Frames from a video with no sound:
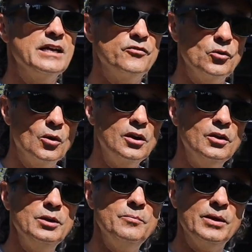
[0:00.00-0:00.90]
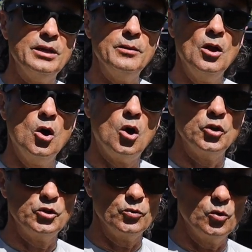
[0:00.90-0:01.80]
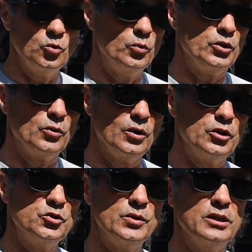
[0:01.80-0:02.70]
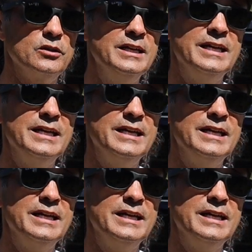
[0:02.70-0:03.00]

if you are going to be on your own when you're on a trail,